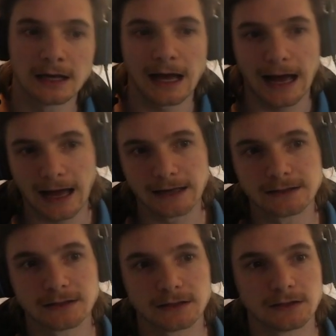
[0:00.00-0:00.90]

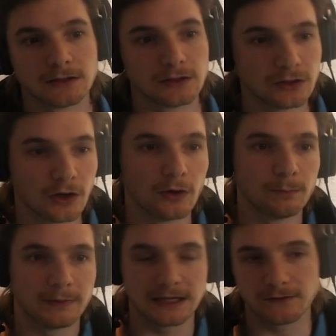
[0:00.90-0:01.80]
And, you
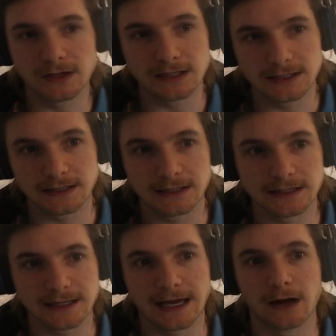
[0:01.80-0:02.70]
know, given
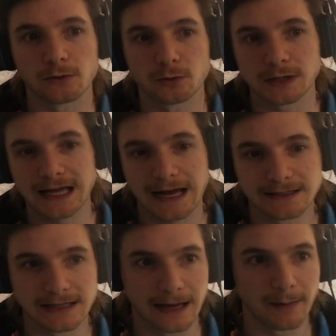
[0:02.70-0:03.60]
this account already
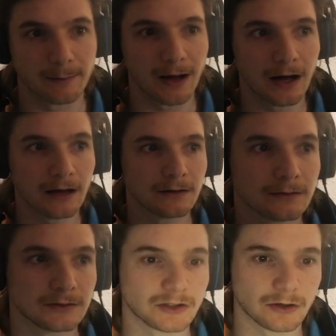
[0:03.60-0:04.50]
has an MMR,
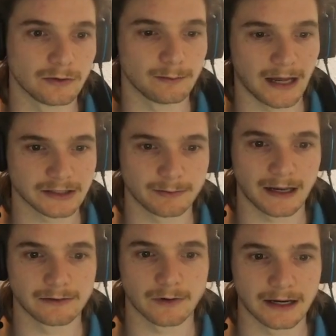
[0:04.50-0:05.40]
so
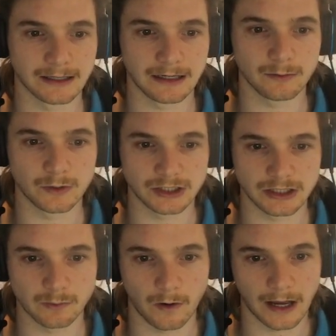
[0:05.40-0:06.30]
match-made ranking, which
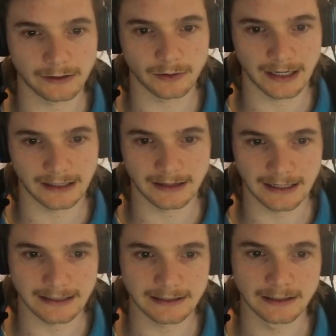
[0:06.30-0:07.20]
is why you're getting
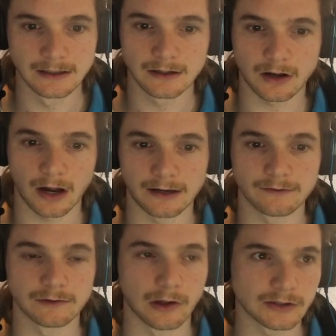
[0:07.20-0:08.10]
these kind
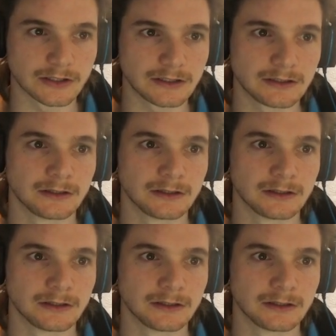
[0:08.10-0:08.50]
of losses,